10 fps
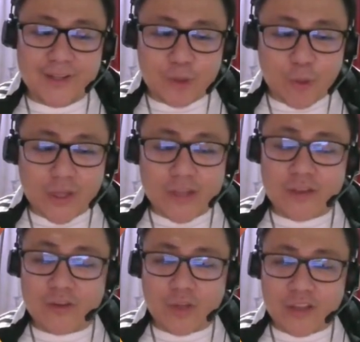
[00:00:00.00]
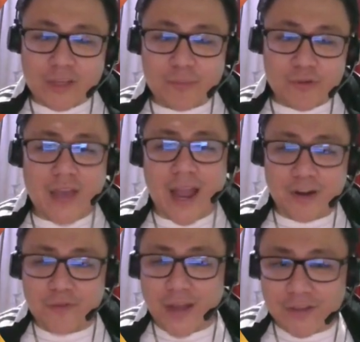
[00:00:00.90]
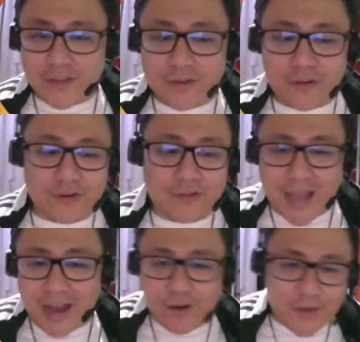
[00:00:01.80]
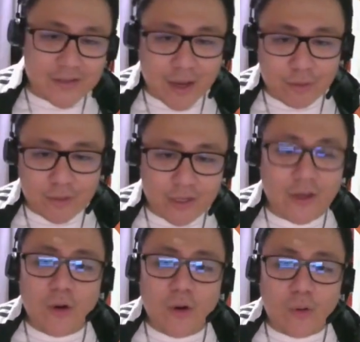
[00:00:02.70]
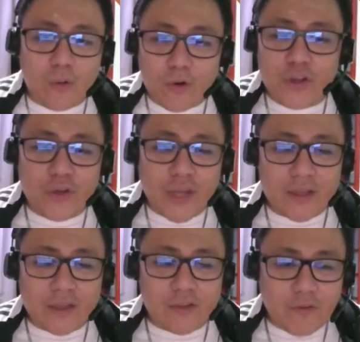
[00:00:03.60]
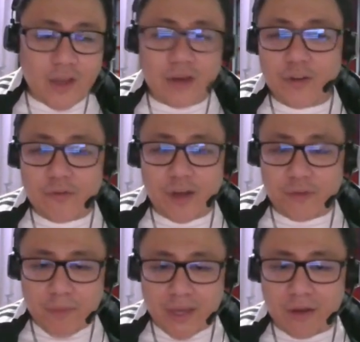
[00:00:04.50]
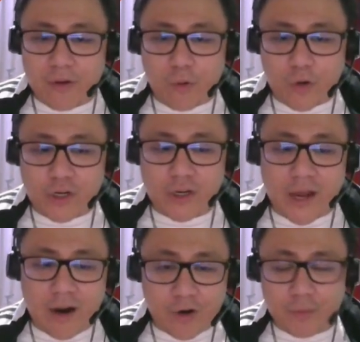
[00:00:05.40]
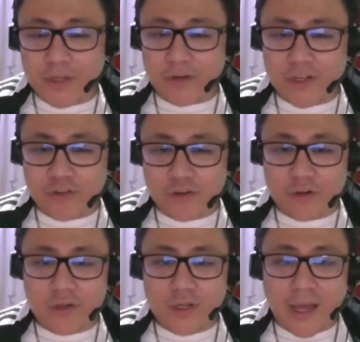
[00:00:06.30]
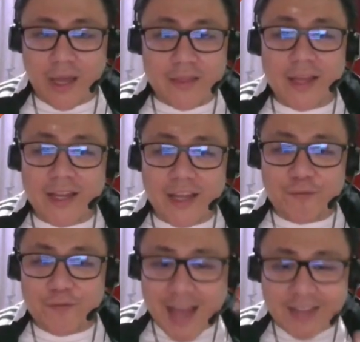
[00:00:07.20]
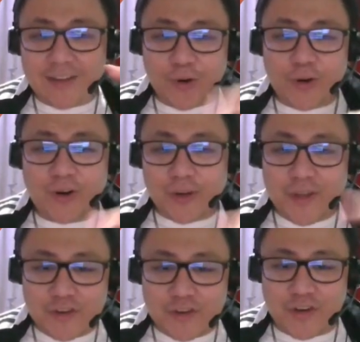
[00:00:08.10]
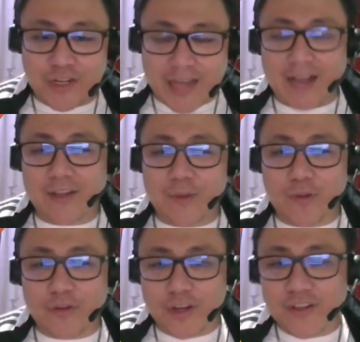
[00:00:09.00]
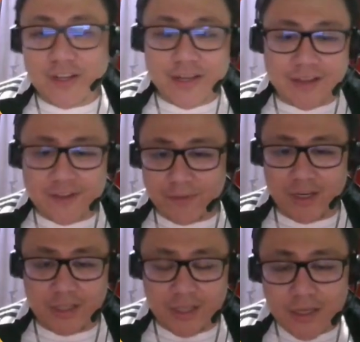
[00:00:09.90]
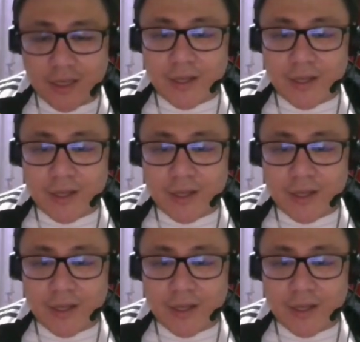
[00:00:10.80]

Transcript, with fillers: tokens that you can keep on sacrificing to your sacrifice outlet, or you get this very, very big orc army creature. And then if that orc army creature attacks, it will trigger the next ability.